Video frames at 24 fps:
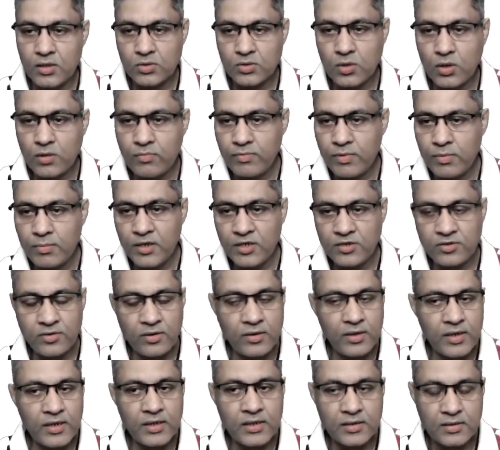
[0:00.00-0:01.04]
So if we
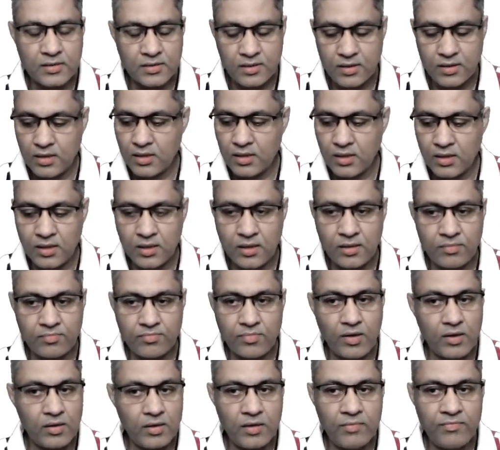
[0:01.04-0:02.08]
measure it,
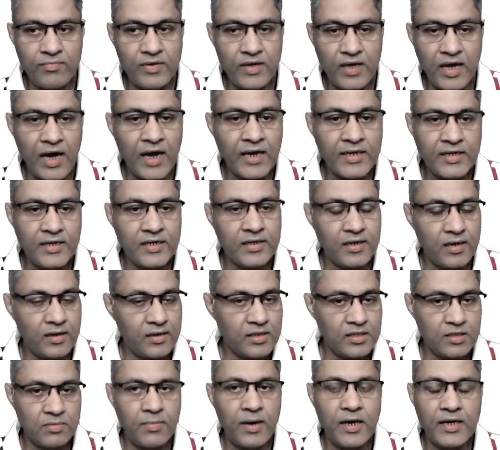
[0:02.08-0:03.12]
if we add it
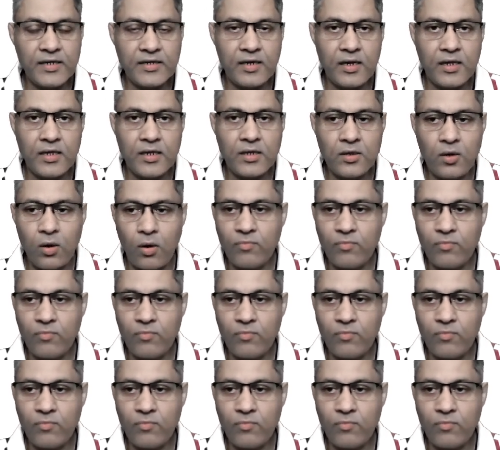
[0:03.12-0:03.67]
arithmetically,